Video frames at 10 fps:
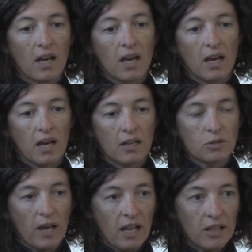
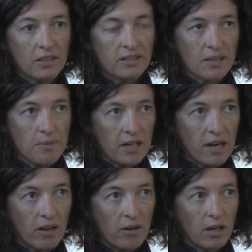to hold a
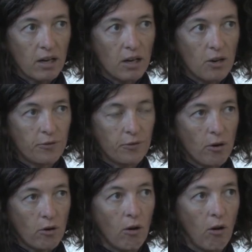seminar
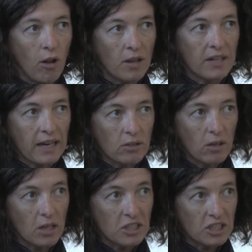for all
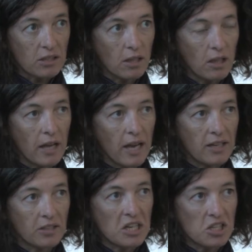technological
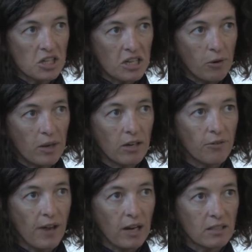and
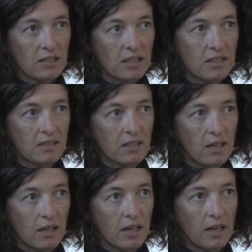engineering faculties
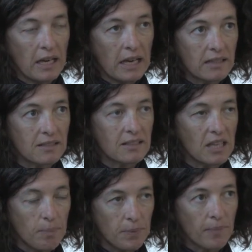in
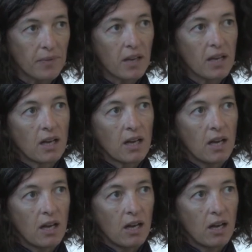Stip
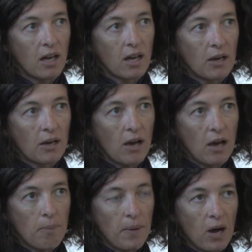
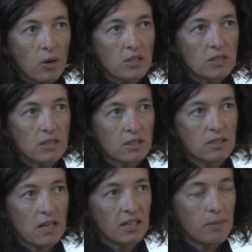about
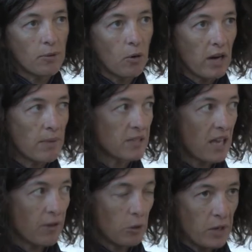study programs
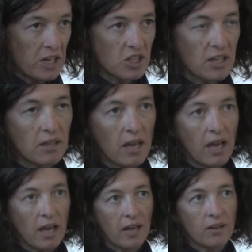evaluation
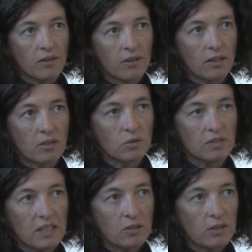and to
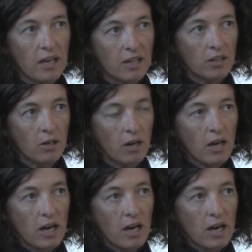see together